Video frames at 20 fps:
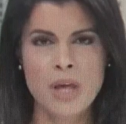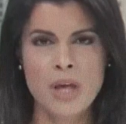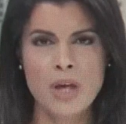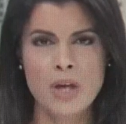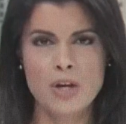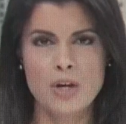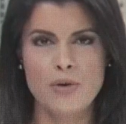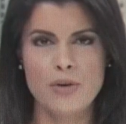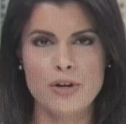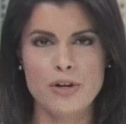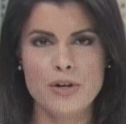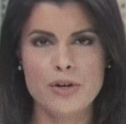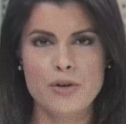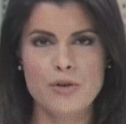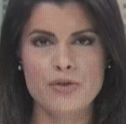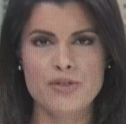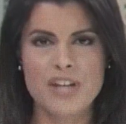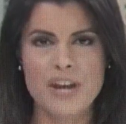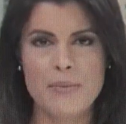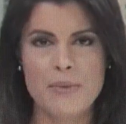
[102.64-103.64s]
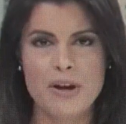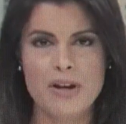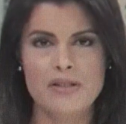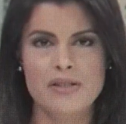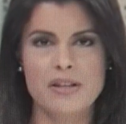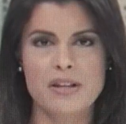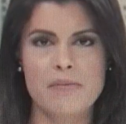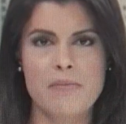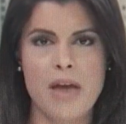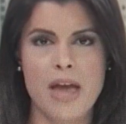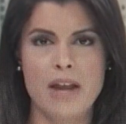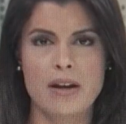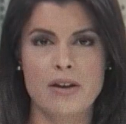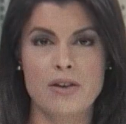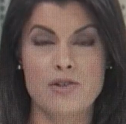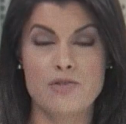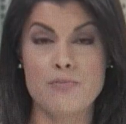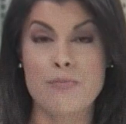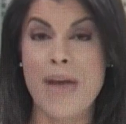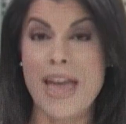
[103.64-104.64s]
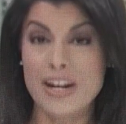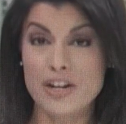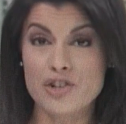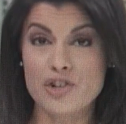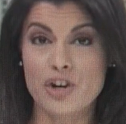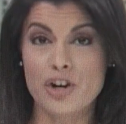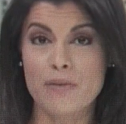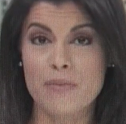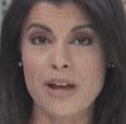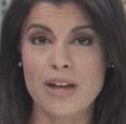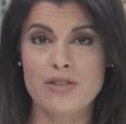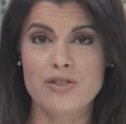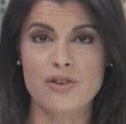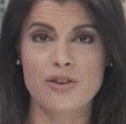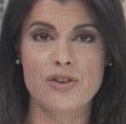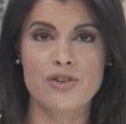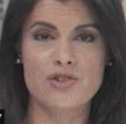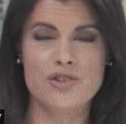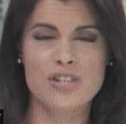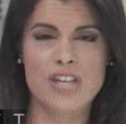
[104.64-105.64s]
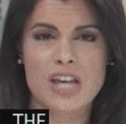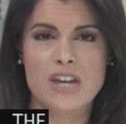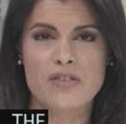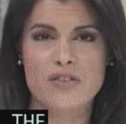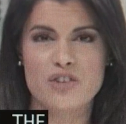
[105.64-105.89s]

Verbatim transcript: New at noon, Tamarac City manage manager Mike Cernech is out of a